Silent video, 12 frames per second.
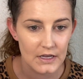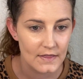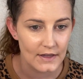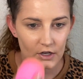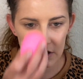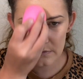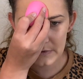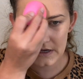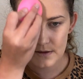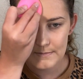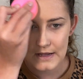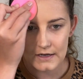That could be a
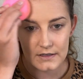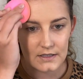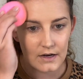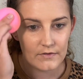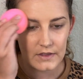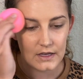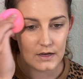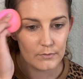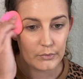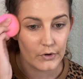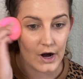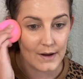mix of the
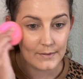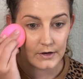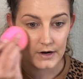primer